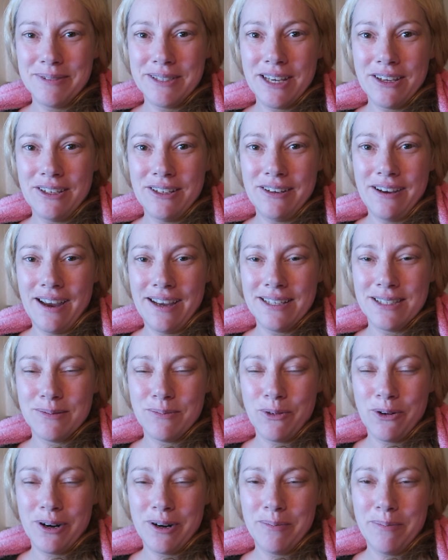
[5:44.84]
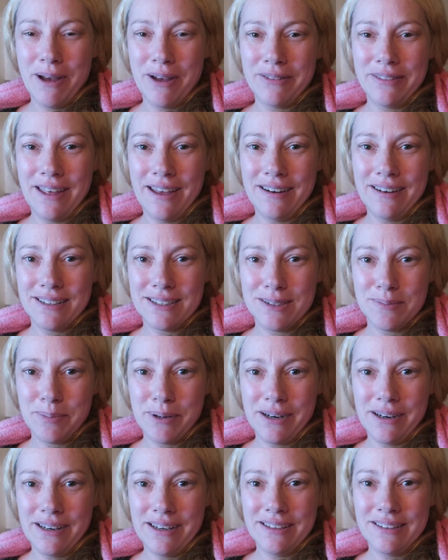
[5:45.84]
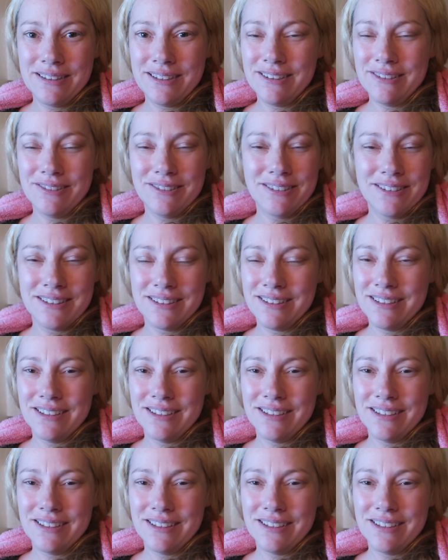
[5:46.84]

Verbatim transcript: tell you guys more about that experience. It was